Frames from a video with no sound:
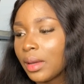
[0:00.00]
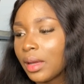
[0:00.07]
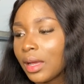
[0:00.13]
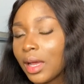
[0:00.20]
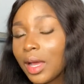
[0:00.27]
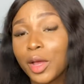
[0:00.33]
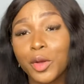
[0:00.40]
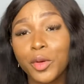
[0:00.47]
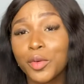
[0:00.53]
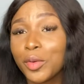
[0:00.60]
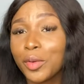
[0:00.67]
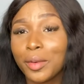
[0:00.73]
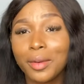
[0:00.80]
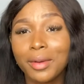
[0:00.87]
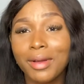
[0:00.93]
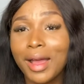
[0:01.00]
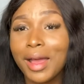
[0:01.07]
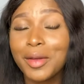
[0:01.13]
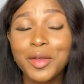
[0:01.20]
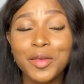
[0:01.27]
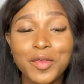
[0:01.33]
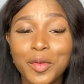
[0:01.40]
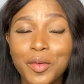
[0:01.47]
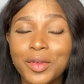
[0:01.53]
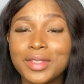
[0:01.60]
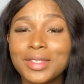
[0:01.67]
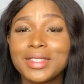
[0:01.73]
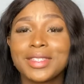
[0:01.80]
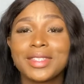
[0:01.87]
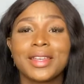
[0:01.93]
I don't know. I don't even know what to
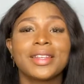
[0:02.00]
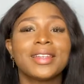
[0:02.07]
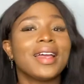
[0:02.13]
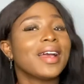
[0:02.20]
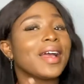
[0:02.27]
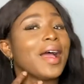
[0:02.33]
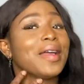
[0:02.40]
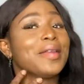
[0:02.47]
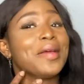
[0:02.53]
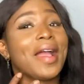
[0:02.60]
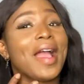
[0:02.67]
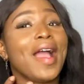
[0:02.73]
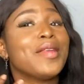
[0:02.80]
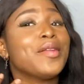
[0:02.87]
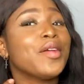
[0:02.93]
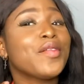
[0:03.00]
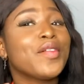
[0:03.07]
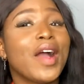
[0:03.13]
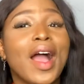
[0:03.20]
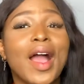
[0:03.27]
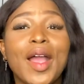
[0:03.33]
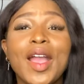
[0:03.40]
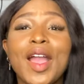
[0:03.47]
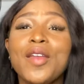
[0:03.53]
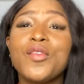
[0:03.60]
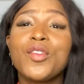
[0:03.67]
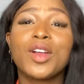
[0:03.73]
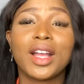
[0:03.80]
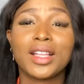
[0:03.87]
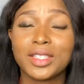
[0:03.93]
say. Like, I can't even
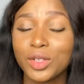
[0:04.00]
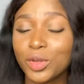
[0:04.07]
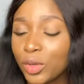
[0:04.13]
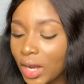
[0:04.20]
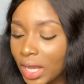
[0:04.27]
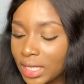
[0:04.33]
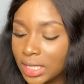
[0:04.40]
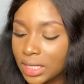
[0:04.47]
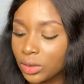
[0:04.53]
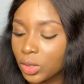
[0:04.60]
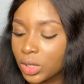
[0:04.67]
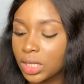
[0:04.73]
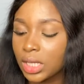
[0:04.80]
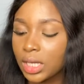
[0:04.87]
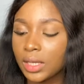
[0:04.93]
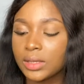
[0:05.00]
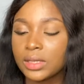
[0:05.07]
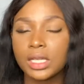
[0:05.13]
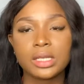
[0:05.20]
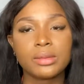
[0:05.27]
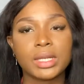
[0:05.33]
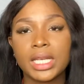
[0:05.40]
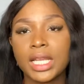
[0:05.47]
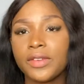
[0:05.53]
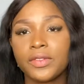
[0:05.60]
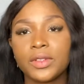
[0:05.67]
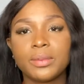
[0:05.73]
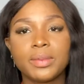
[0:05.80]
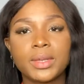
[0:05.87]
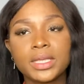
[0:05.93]
categorize it or say change my life for
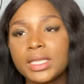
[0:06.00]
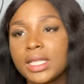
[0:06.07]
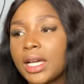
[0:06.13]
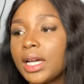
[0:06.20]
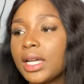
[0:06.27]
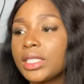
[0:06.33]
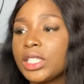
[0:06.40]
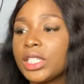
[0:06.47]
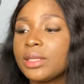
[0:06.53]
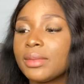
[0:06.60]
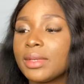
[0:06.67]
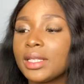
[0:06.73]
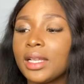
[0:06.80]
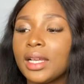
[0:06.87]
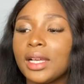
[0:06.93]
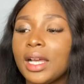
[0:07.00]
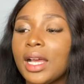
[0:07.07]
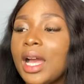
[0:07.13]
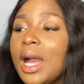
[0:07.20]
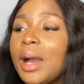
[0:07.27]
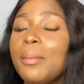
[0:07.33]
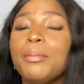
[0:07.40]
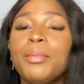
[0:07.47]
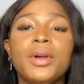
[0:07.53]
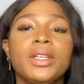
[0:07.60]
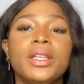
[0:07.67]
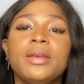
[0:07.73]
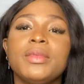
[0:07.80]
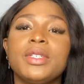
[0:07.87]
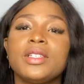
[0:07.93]
the better, but
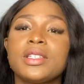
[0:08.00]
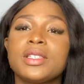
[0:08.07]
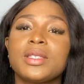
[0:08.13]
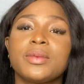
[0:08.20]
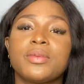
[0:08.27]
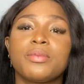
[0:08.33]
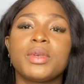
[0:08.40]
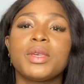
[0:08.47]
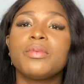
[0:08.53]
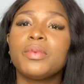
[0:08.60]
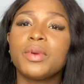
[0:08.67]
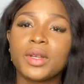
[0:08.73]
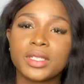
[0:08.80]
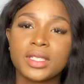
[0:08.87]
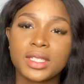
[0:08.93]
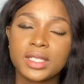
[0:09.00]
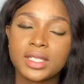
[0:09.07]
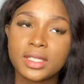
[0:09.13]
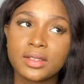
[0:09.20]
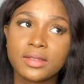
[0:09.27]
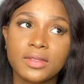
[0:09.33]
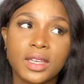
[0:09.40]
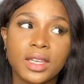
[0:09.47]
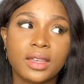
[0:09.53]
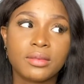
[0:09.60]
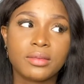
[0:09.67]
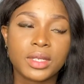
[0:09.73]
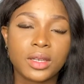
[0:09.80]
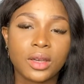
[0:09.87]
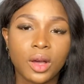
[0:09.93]
let me just be positive and
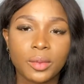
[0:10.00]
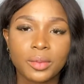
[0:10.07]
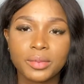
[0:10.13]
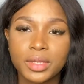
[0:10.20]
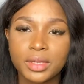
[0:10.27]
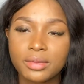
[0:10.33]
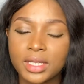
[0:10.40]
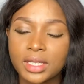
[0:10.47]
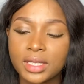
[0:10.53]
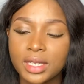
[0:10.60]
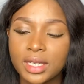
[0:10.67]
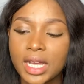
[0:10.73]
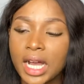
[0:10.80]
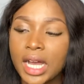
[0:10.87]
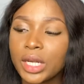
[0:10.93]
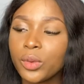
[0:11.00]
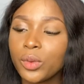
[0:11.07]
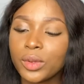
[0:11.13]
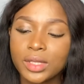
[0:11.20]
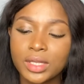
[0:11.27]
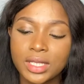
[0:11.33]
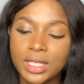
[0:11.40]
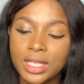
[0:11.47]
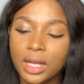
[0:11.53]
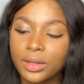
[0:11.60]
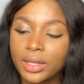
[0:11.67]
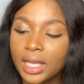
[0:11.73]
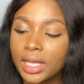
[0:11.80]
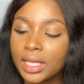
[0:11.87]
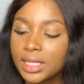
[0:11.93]
be optimistic. I don't want to sound
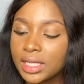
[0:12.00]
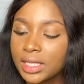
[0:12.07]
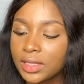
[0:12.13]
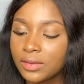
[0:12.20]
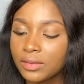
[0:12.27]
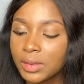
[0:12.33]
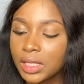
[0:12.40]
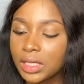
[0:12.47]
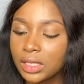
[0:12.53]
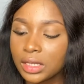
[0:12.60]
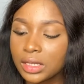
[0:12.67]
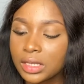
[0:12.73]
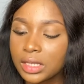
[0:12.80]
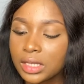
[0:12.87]
negative because